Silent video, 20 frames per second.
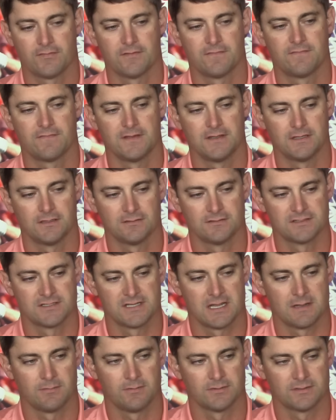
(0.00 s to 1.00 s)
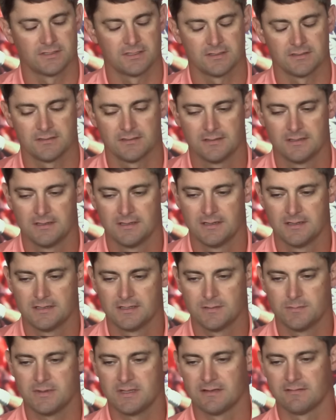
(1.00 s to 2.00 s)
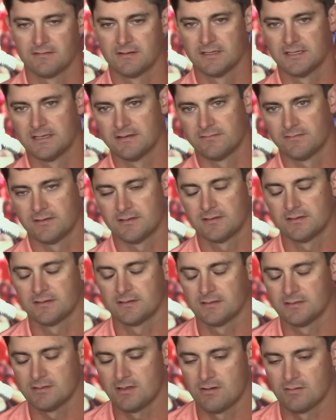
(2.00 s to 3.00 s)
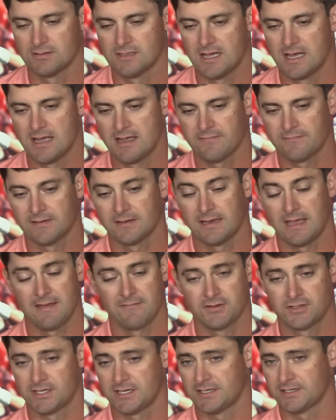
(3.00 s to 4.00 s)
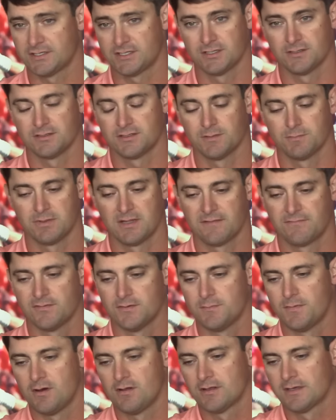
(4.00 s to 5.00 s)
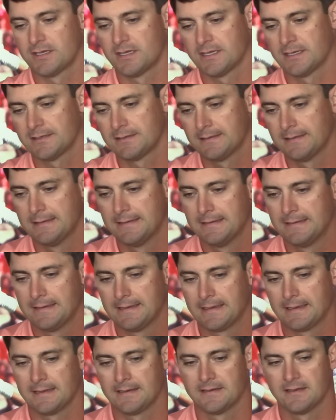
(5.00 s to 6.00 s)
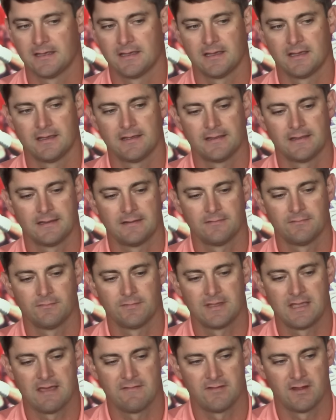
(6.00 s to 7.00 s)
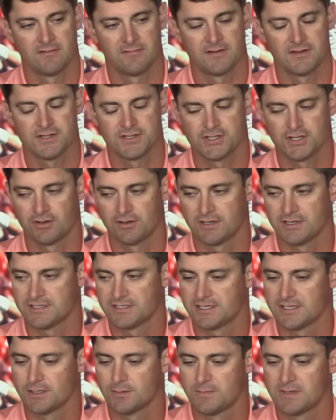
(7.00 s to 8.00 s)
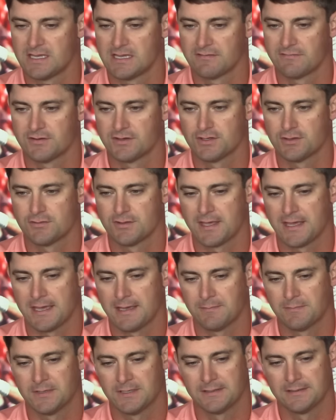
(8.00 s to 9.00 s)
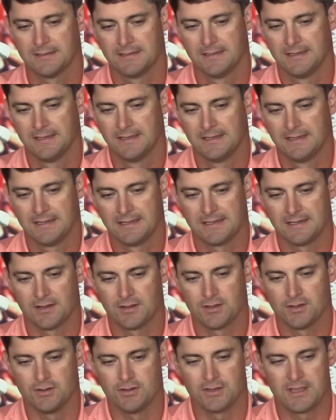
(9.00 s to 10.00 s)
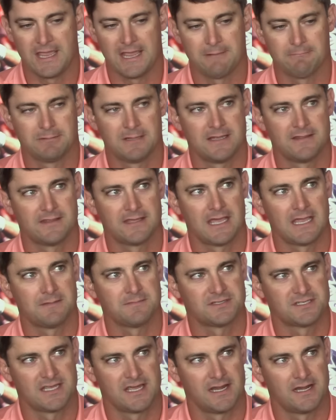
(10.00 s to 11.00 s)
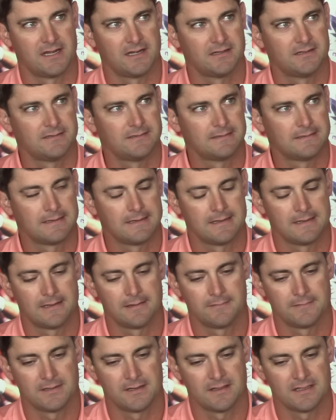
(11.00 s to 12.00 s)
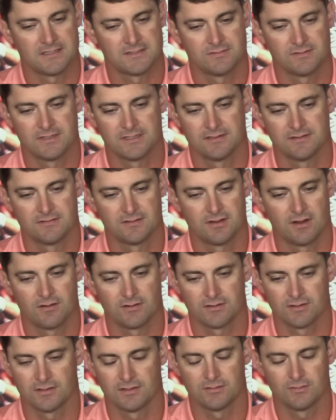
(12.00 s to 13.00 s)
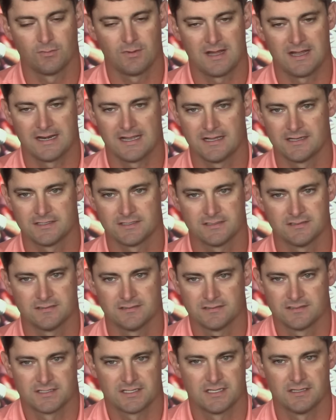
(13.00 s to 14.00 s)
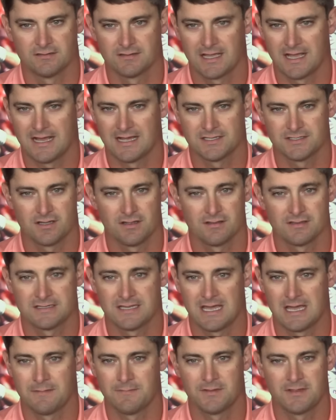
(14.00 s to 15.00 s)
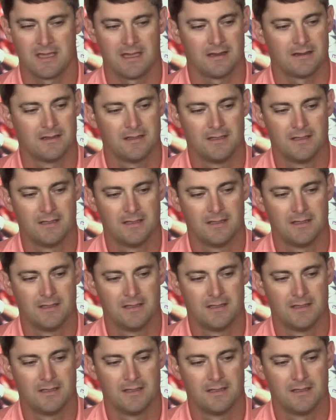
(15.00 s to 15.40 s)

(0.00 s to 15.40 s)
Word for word: the field, is able to, to be able to live a, a long life and have a chance to, to play football again. And, and we have every assurance that he'll be able to do that. But you know, you, you can't play the game scared. Um, you know, that's what talk to the wideouts and skill guys all the time. You got